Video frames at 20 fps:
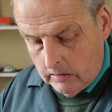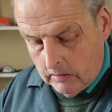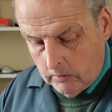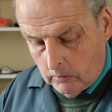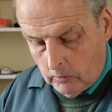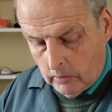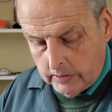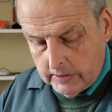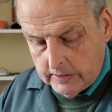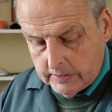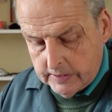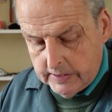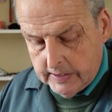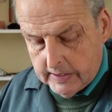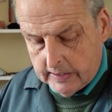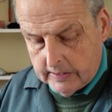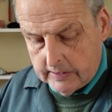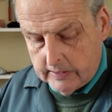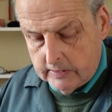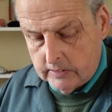what he
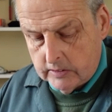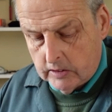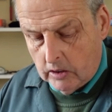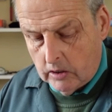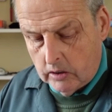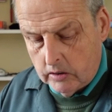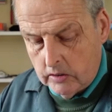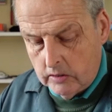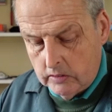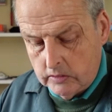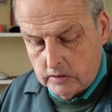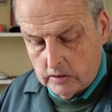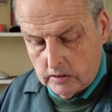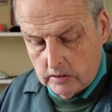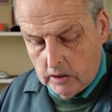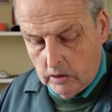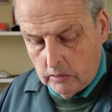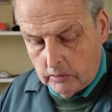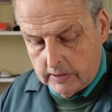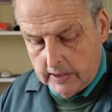did to
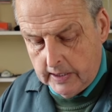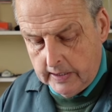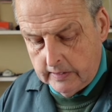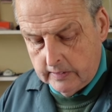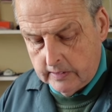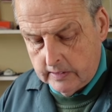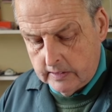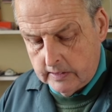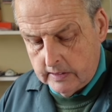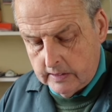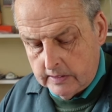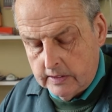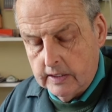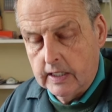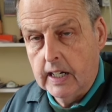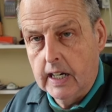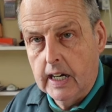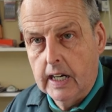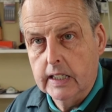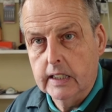locate the
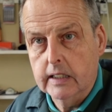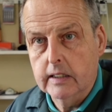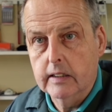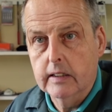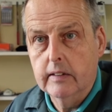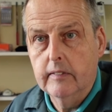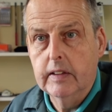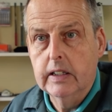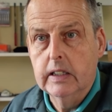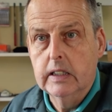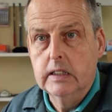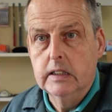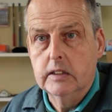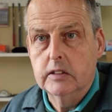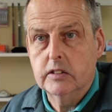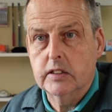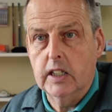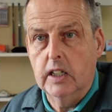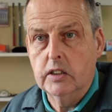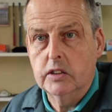die
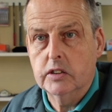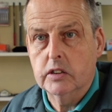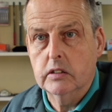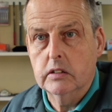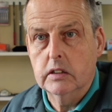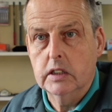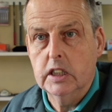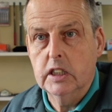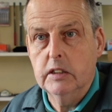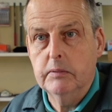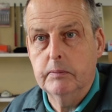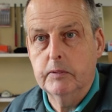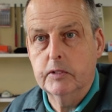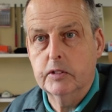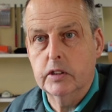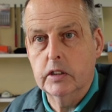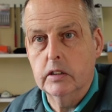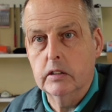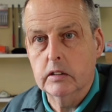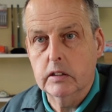central, he
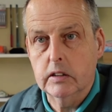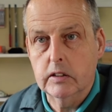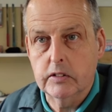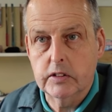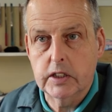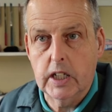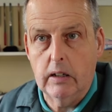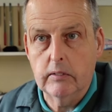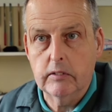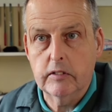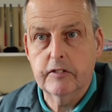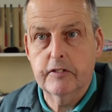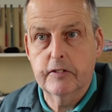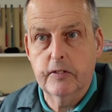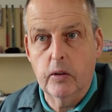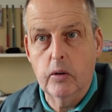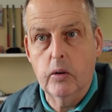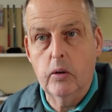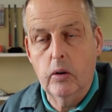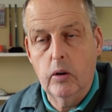drilled and tapped
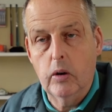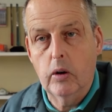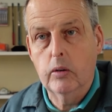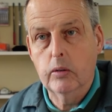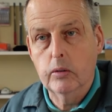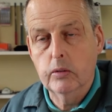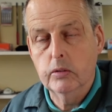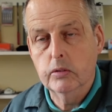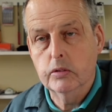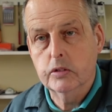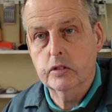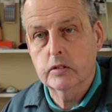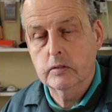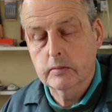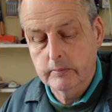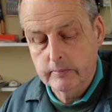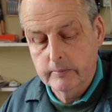4 holes.